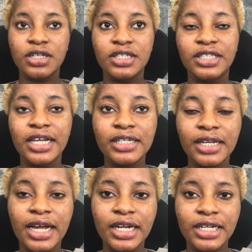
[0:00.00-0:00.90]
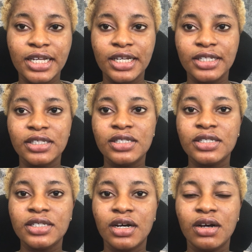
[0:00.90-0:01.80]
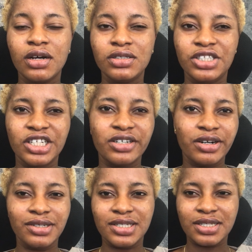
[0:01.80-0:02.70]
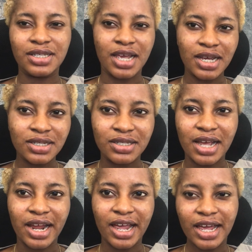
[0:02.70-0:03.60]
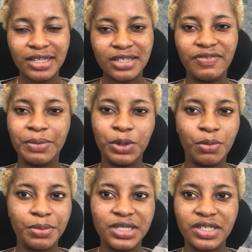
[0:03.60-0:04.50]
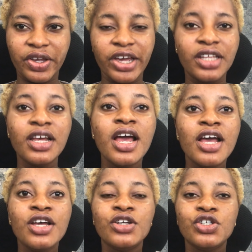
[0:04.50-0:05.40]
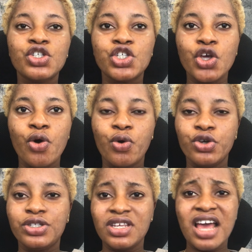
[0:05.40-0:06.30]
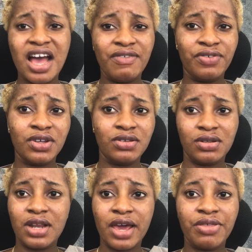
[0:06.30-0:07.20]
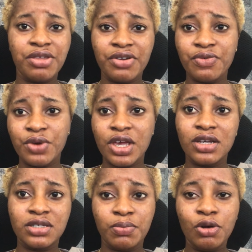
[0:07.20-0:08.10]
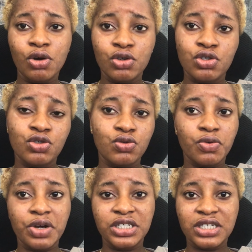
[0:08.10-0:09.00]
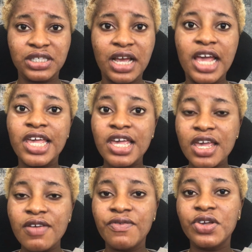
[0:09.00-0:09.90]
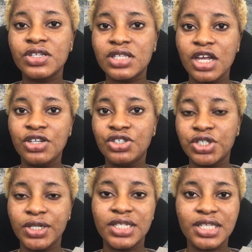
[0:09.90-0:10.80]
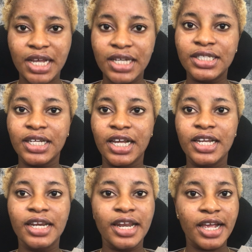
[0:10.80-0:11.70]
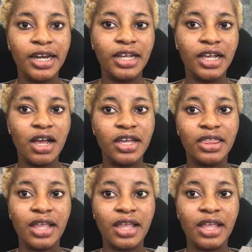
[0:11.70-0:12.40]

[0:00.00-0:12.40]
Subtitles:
The deadline is January 6th, I guess, if I'm not mistaken. So you still have like 3 weeks plus to register if you're still interested in learning a